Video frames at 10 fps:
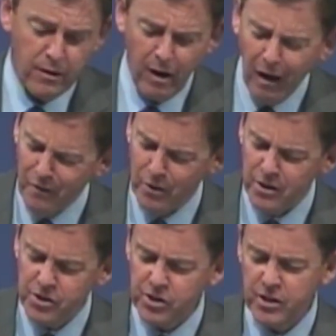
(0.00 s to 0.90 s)

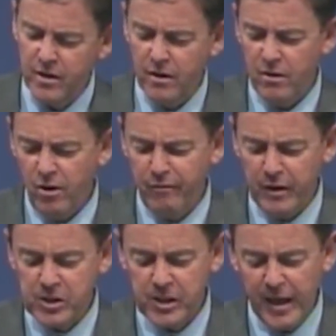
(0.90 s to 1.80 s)
others,
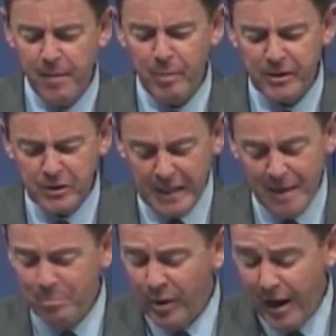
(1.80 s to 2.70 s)
obviously, but to
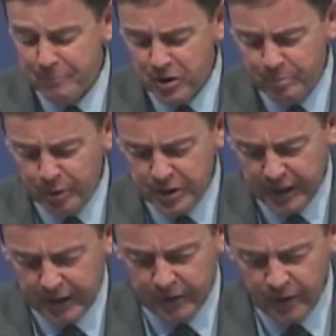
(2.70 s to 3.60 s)
them perhaps in
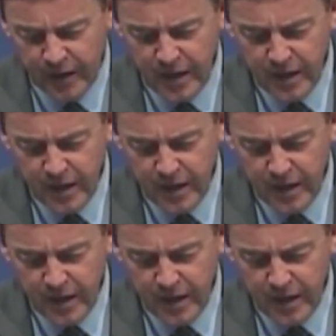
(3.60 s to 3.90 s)
particular,